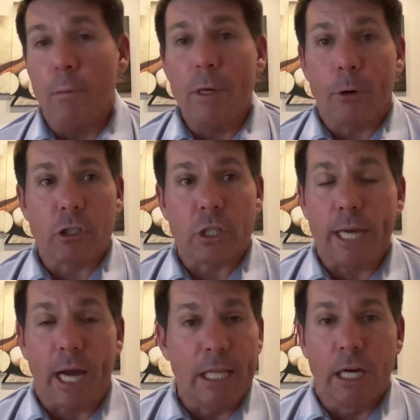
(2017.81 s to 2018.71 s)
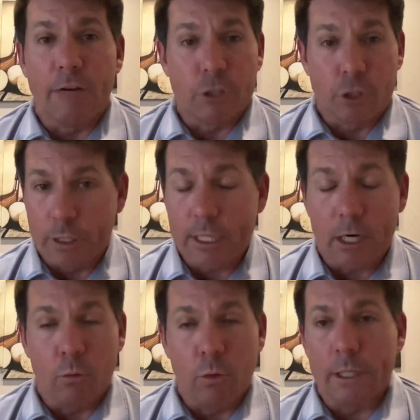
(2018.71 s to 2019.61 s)
Me personally, I love, as you can
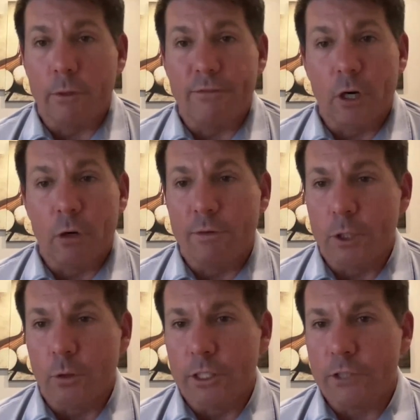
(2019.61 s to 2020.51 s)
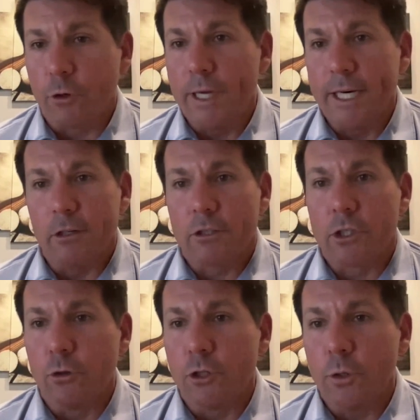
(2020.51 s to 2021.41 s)
tell, Willie, we've been doing this for a minute or
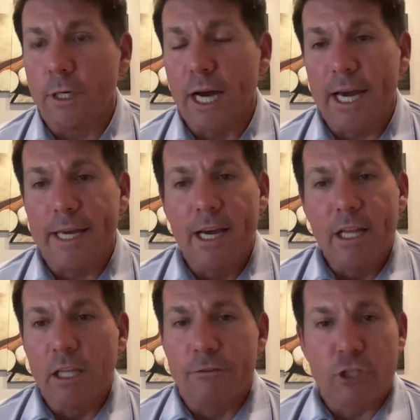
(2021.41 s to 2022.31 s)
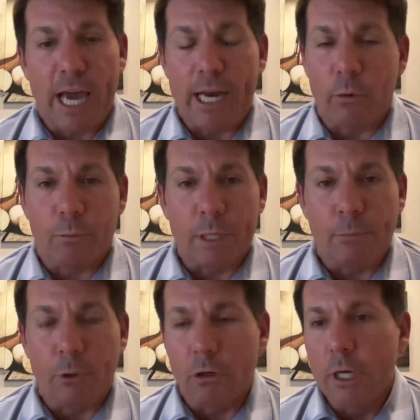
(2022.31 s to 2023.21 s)
two. You and I love chatting with
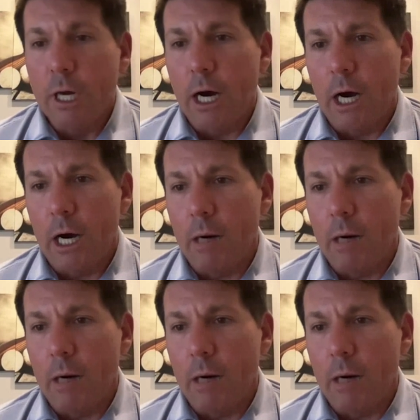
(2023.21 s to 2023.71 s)
people.